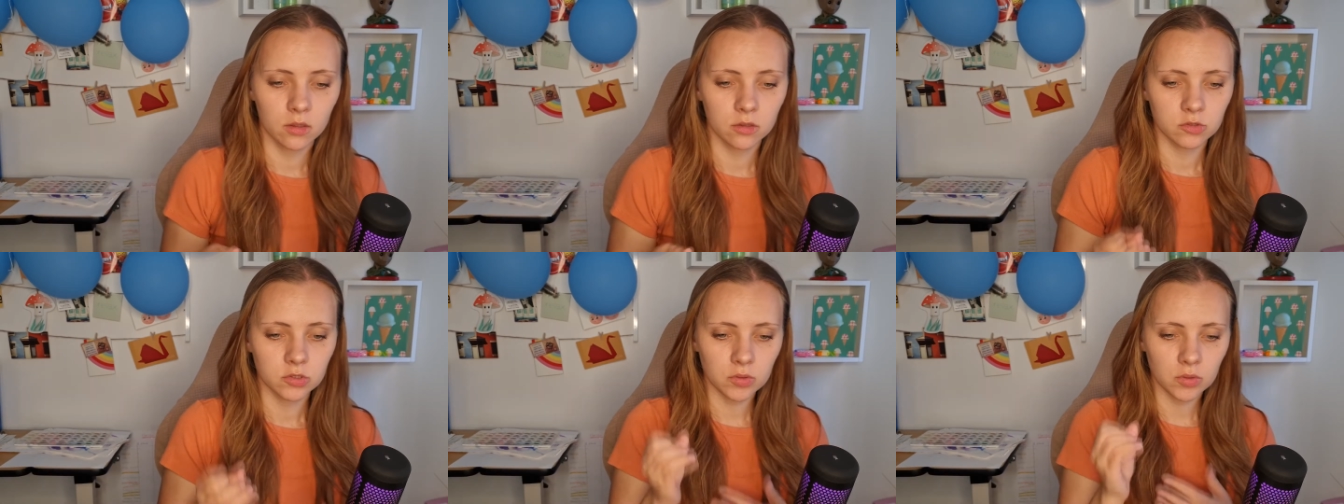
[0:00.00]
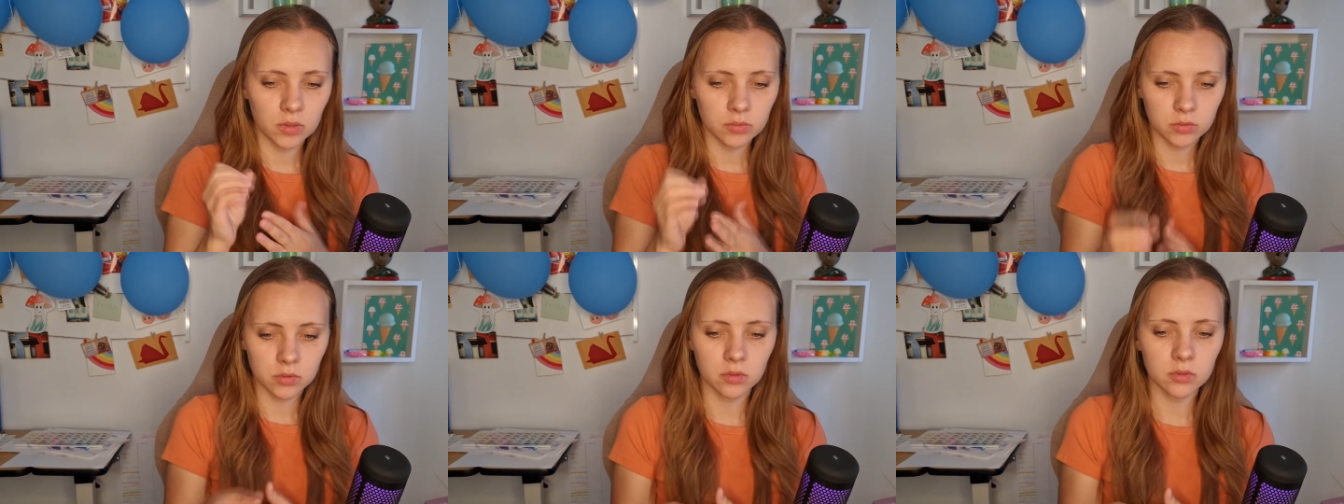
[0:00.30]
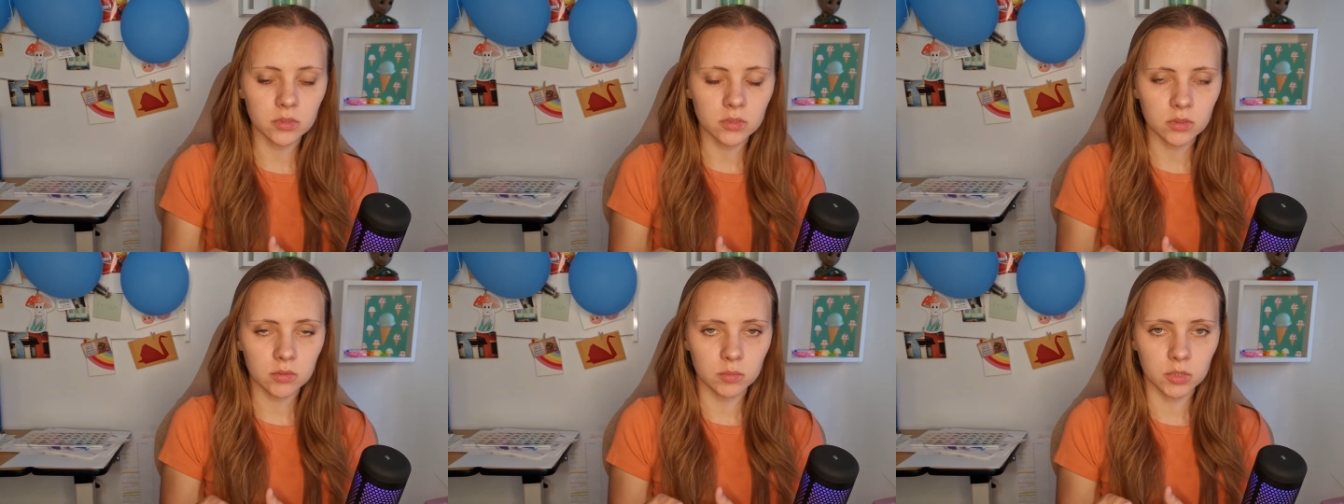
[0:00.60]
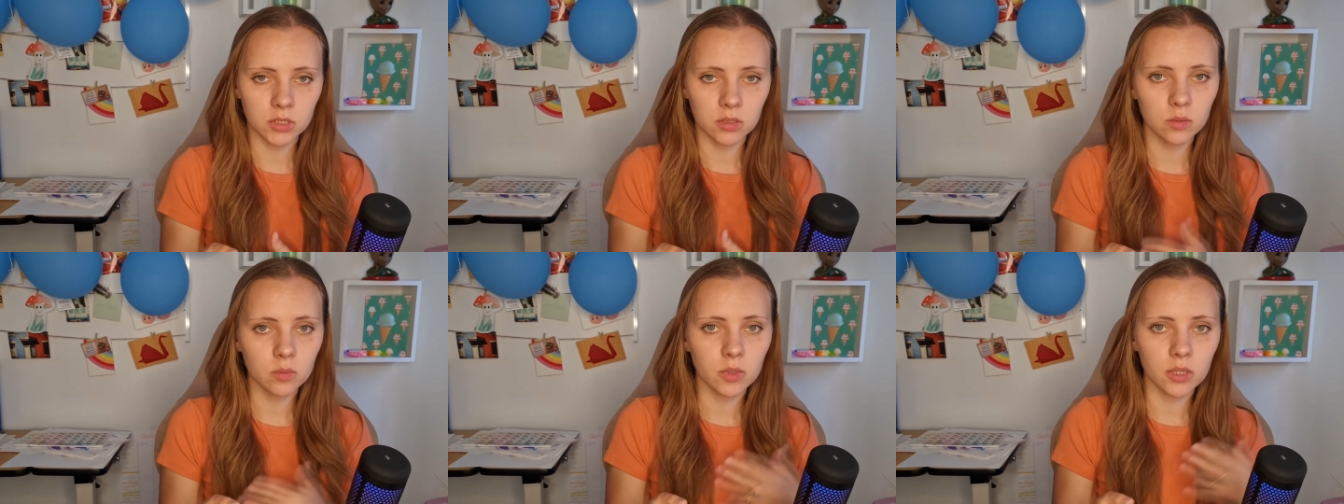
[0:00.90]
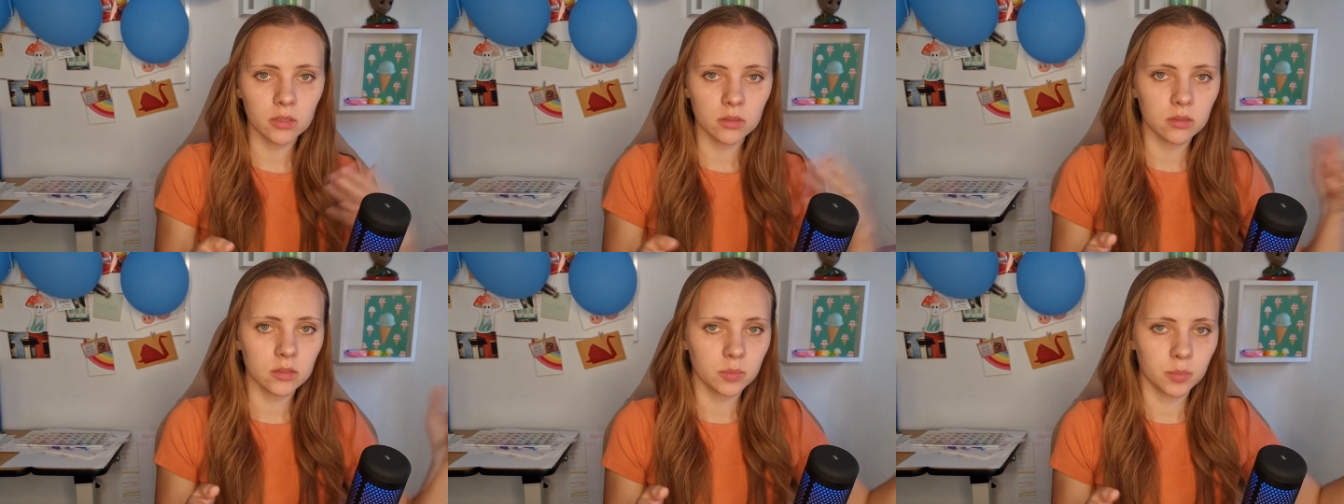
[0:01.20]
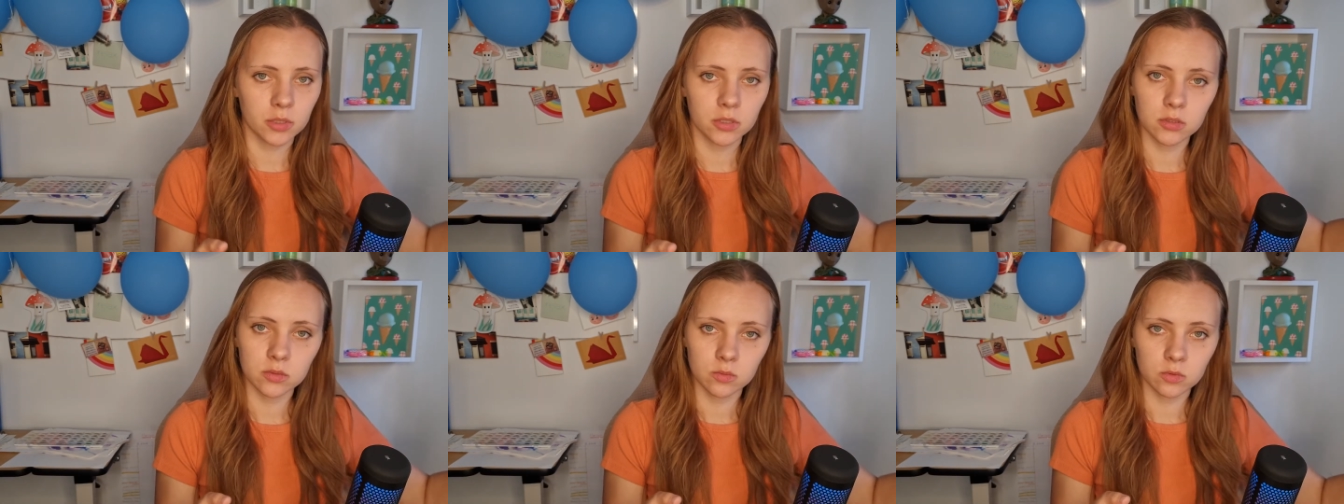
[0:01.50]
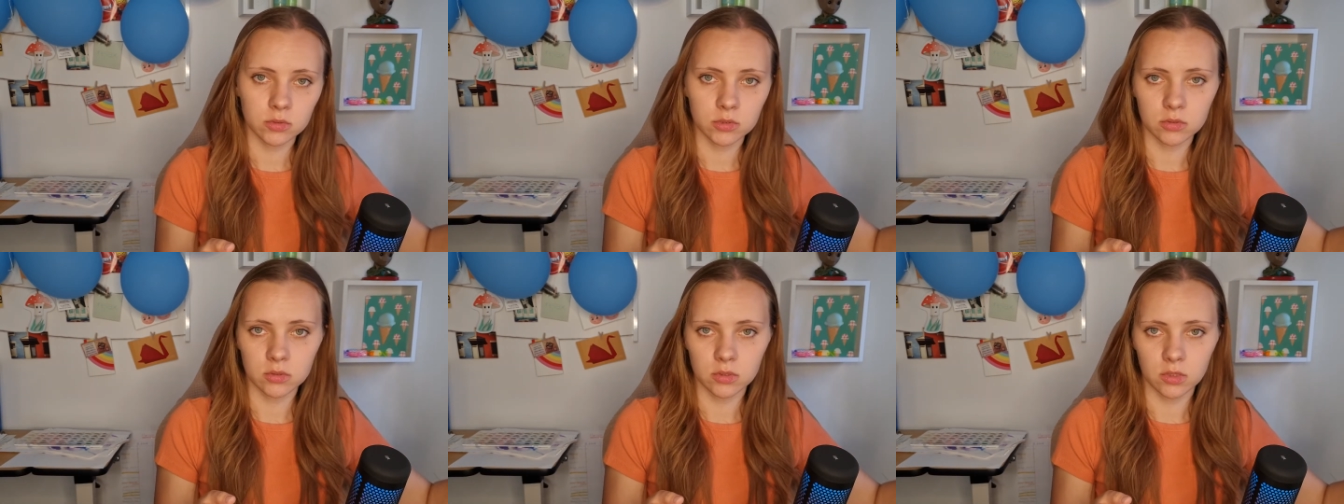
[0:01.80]
So I was going in the middle one. This person
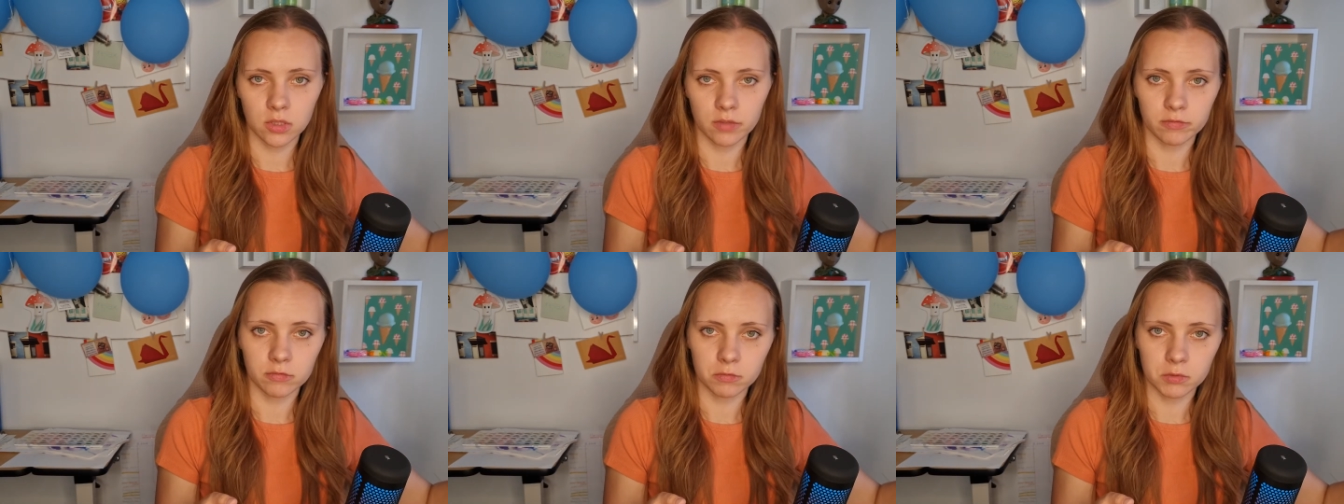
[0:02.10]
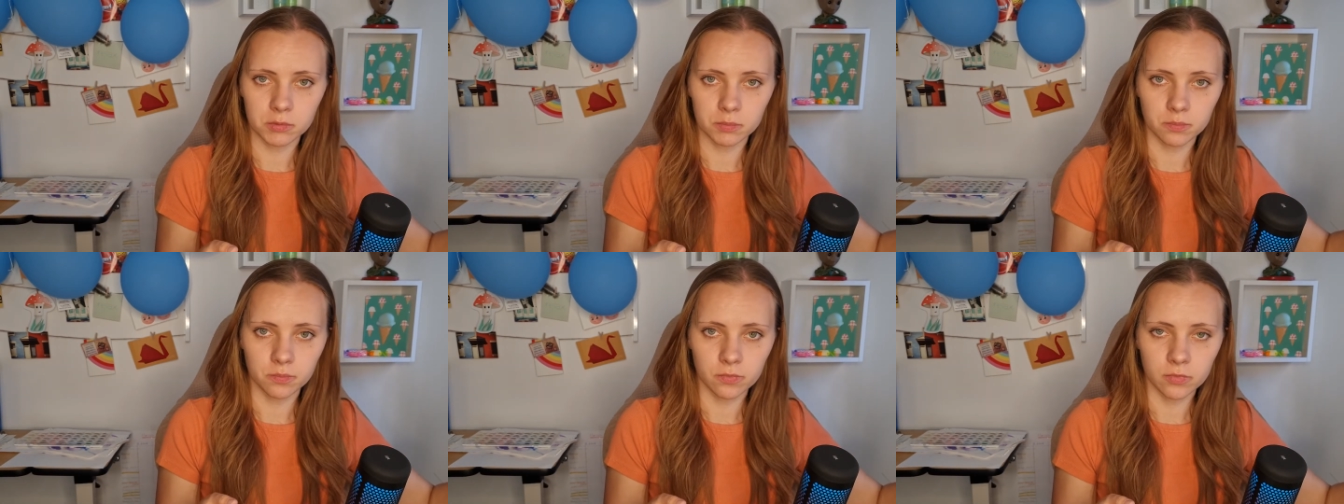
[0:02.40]
was on the left one.